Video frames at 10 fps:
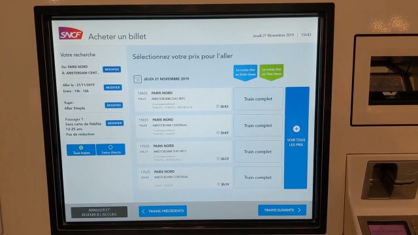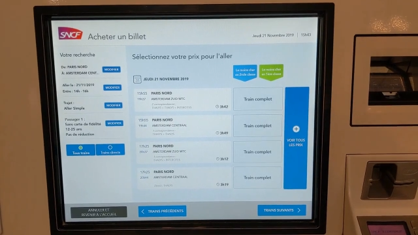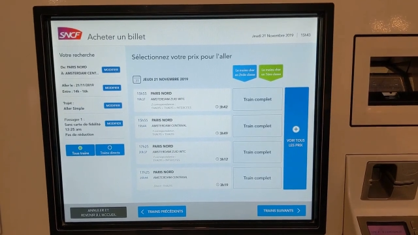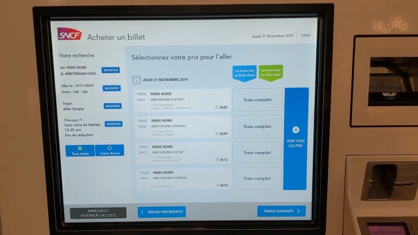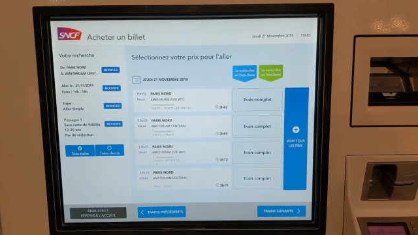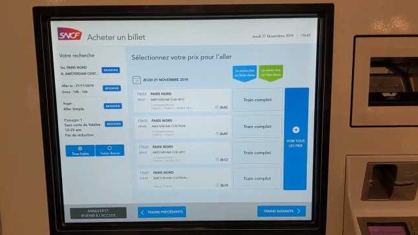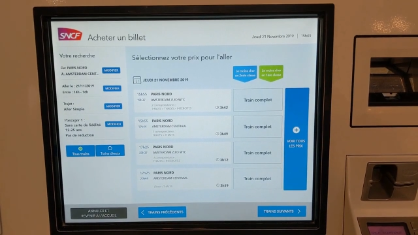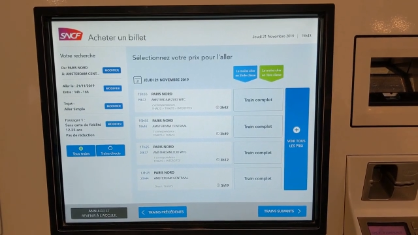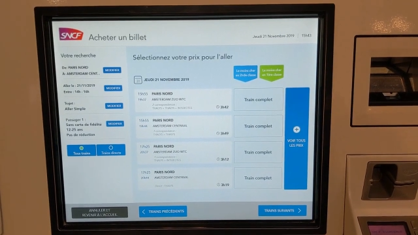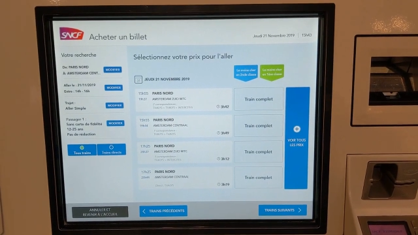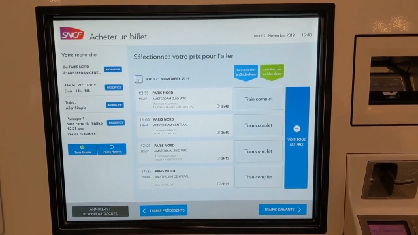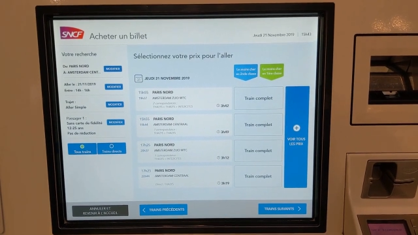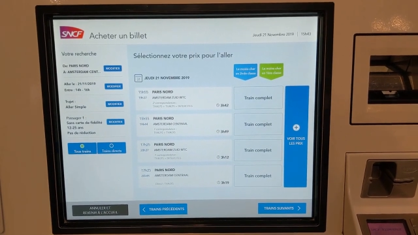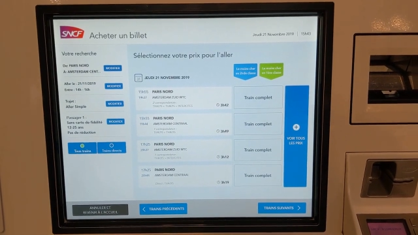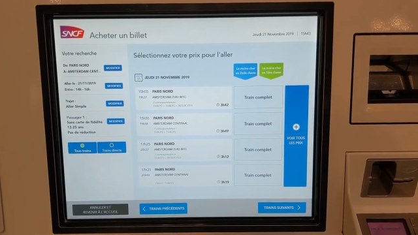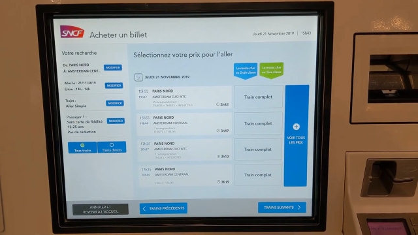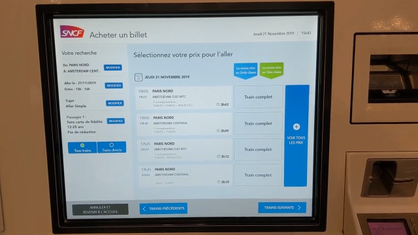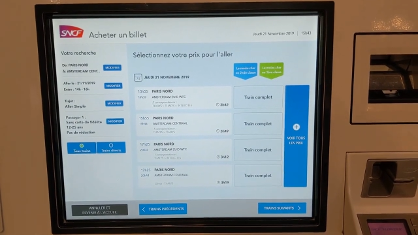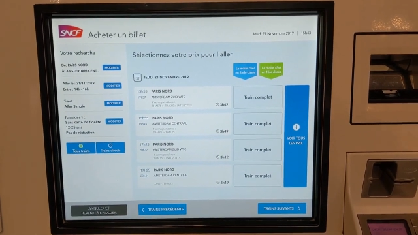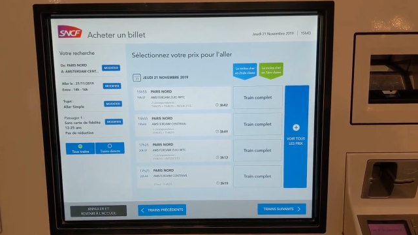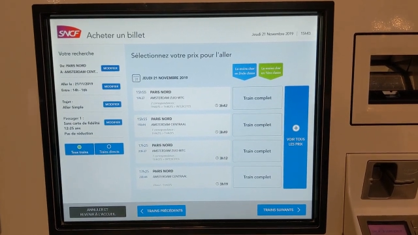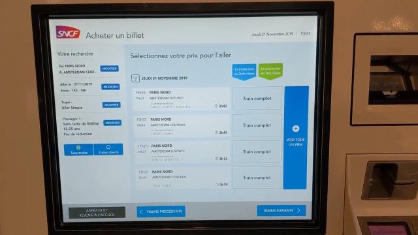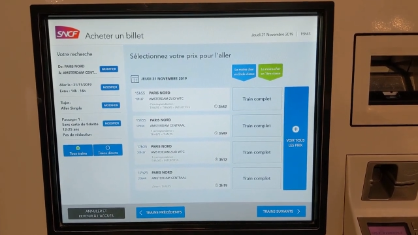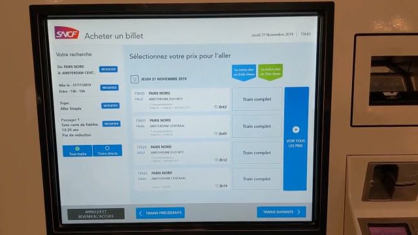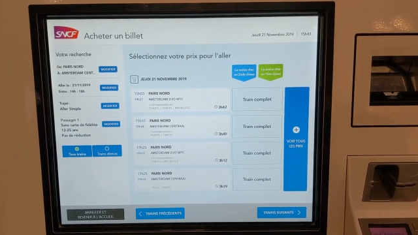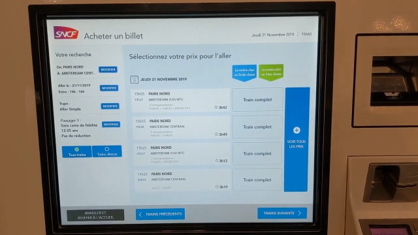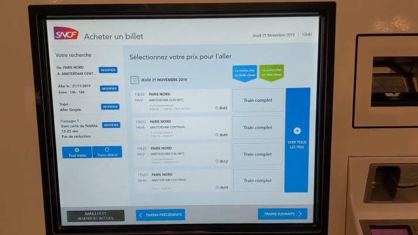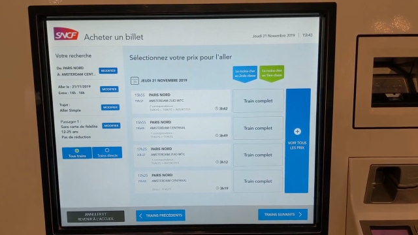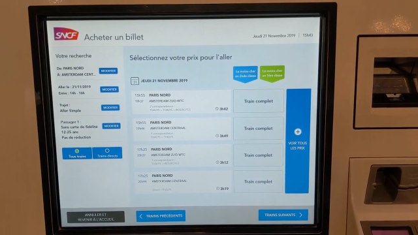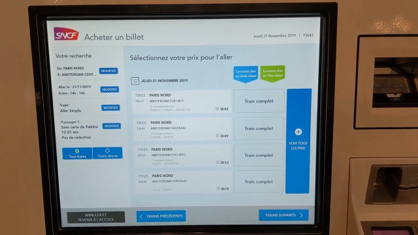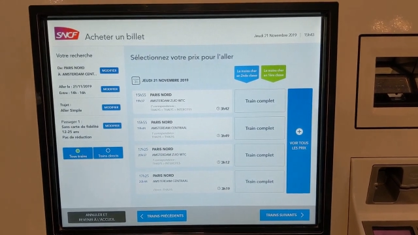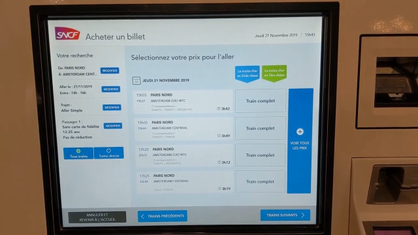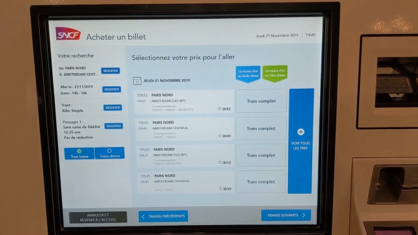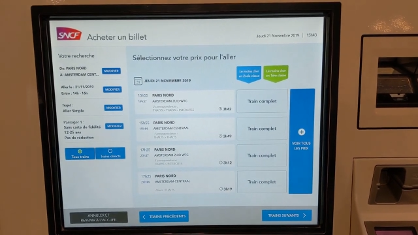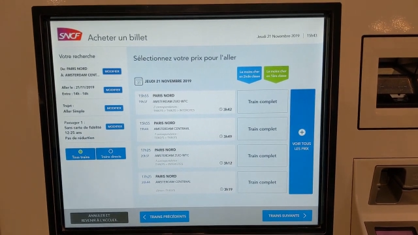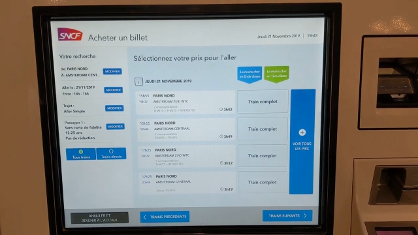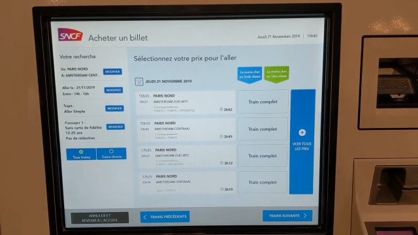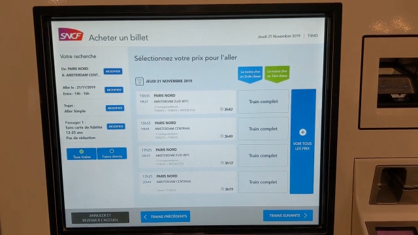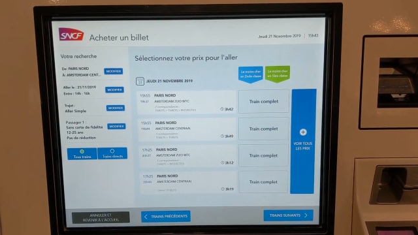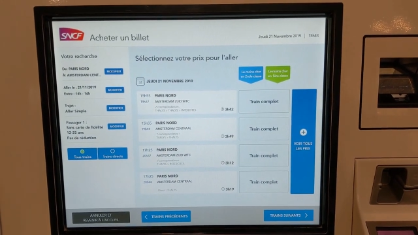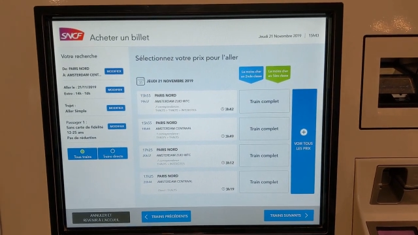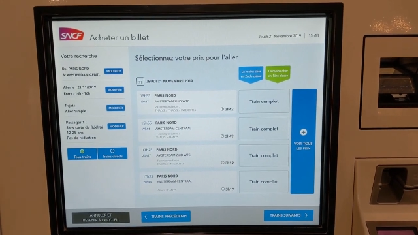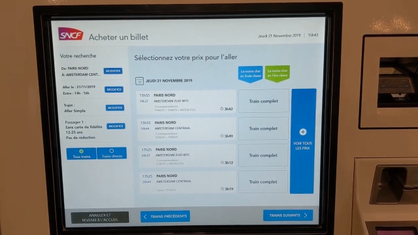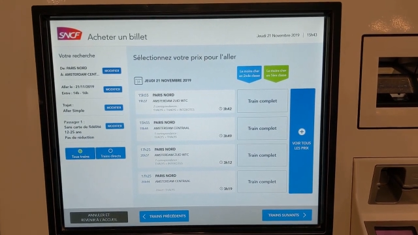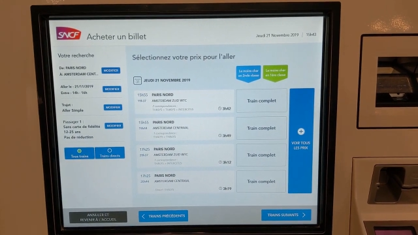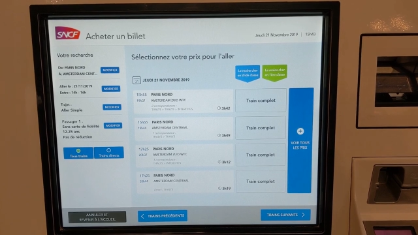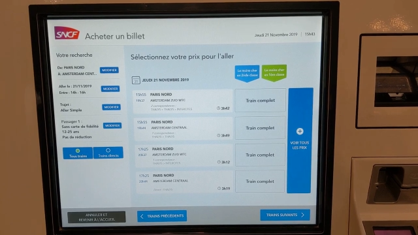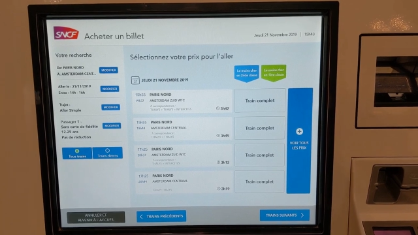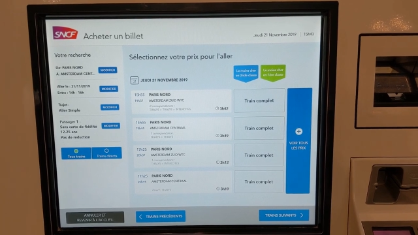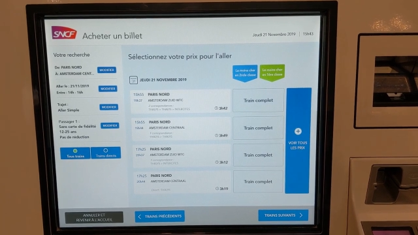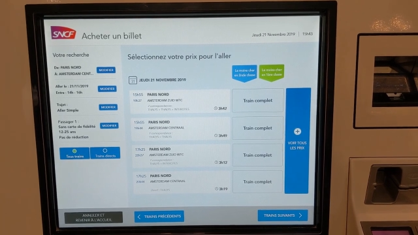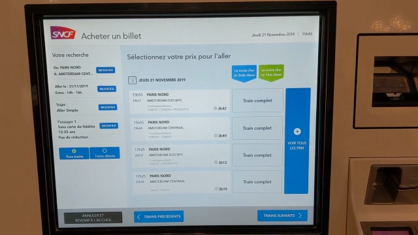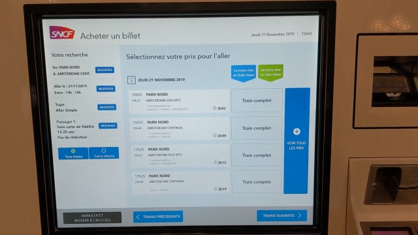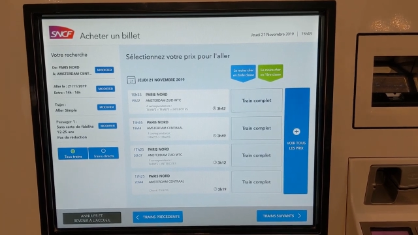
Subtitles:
[unreadable: no face in view]